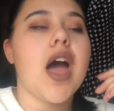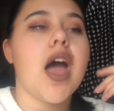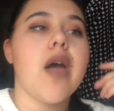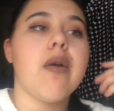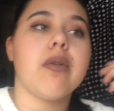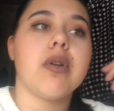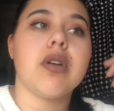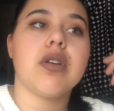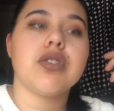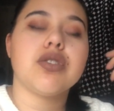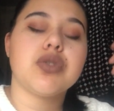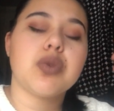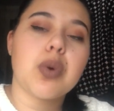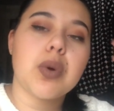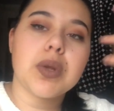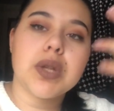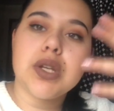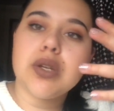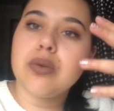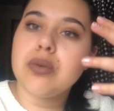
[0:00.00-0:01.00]
I would
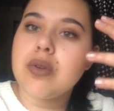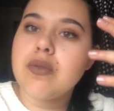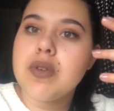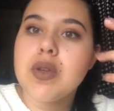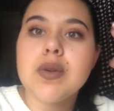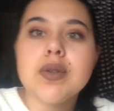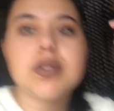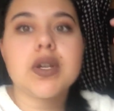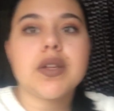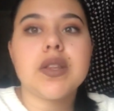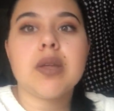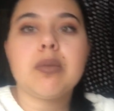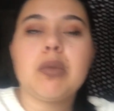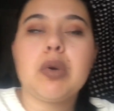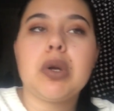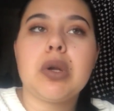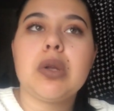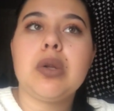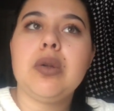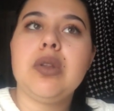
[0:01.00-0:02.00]
surely do reviews on them
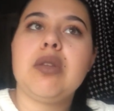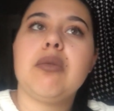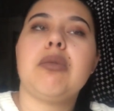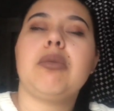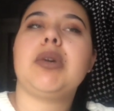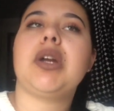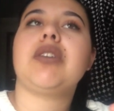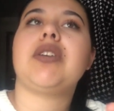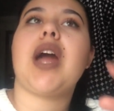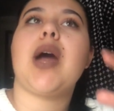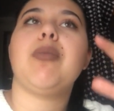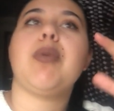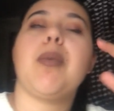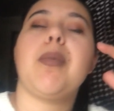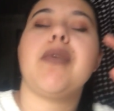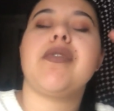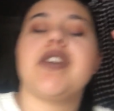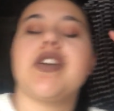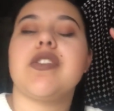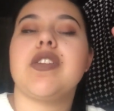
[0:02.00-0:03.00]
or include them in my
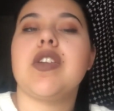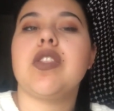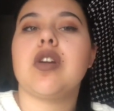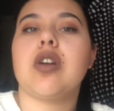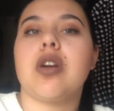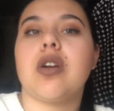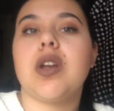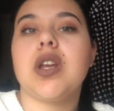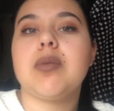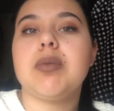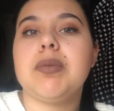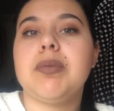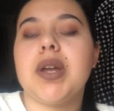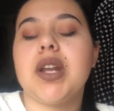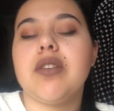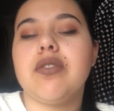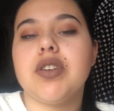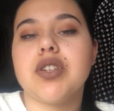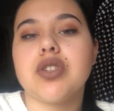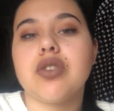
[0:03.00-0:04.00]
wrap-up if I think they're going to be
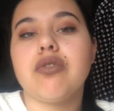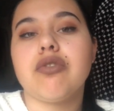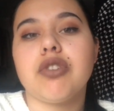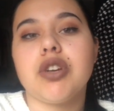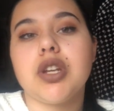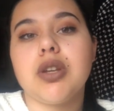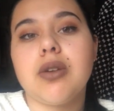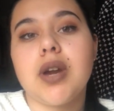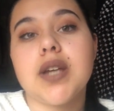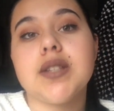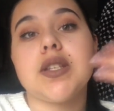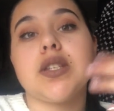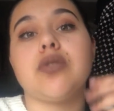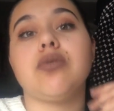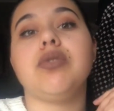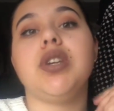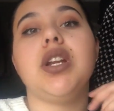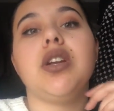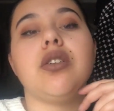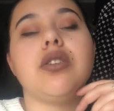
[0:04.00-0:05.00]
beneficial for you guys as
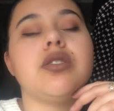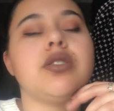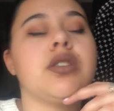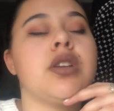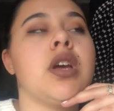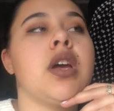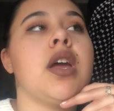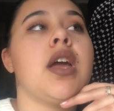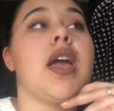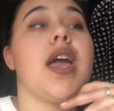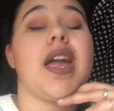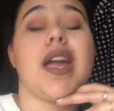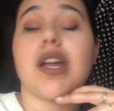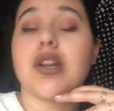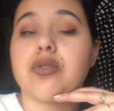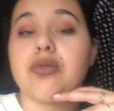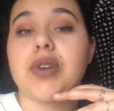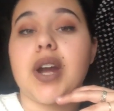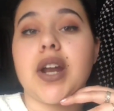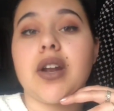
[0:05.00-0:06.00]
readers
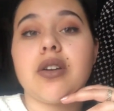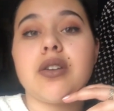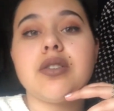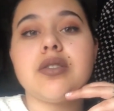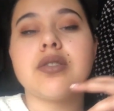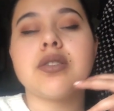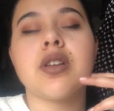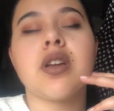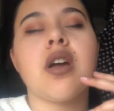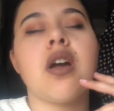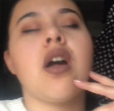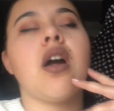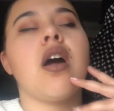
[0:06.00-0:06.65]
and writers.